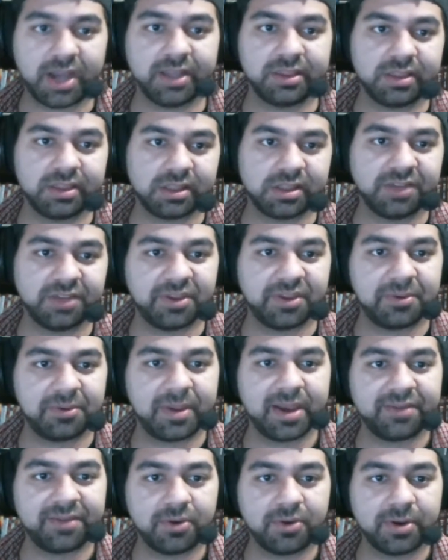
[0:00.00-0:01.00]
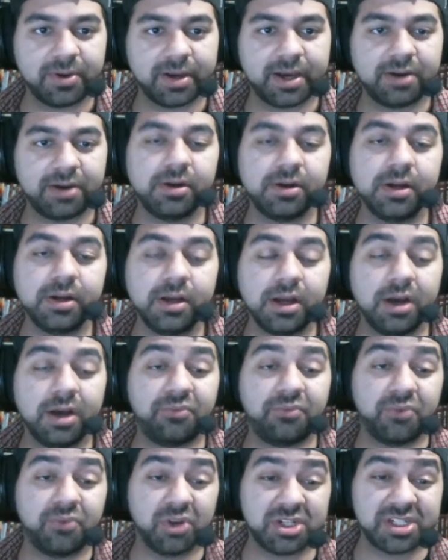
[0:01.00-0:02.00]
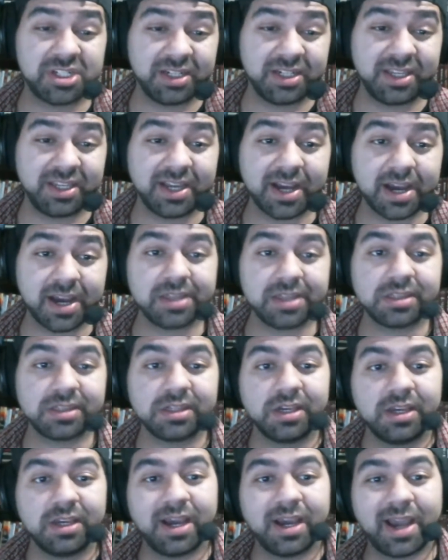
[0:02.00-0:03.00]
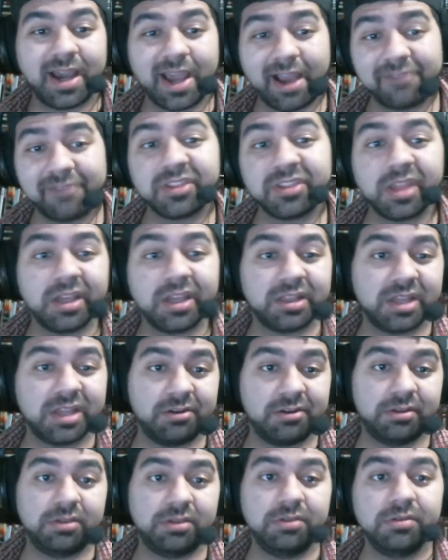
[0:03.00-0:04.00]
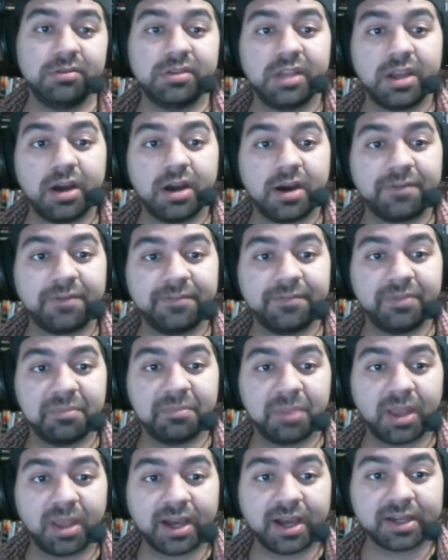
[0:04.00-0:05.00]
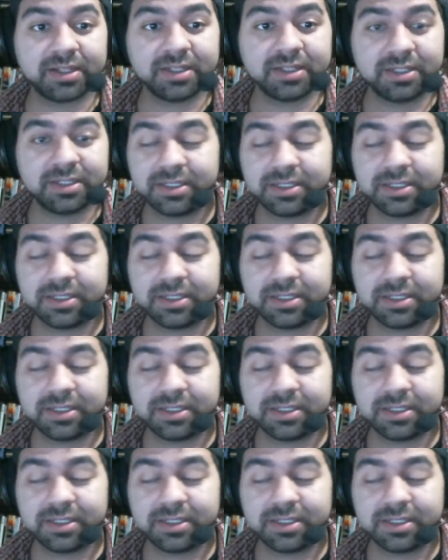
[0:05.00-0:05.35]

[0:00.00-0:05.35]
stuff that we have going out. Unfortunately, guys, I have to take Terror Tuesday off of the block.